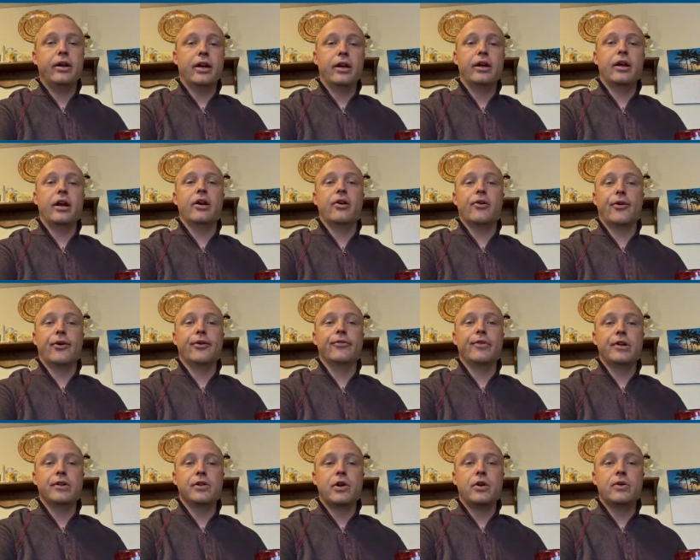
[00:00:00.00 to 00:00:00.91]
and getting
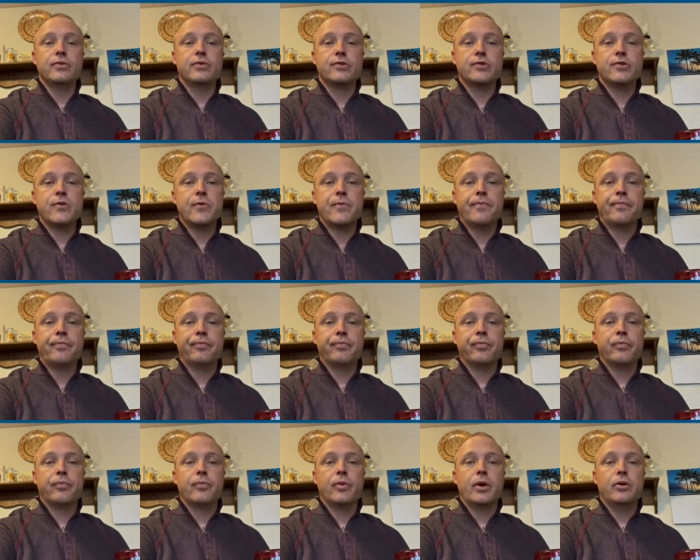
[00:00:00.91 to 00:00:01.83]
RV loans.
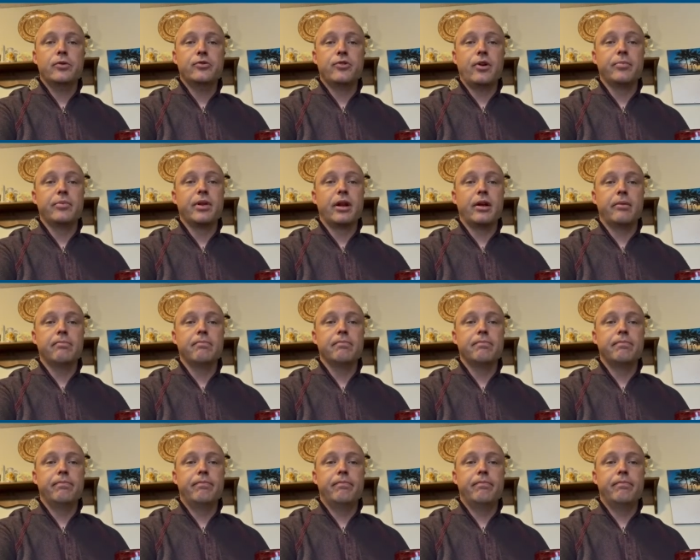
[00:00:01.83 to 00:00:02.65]
Something I'm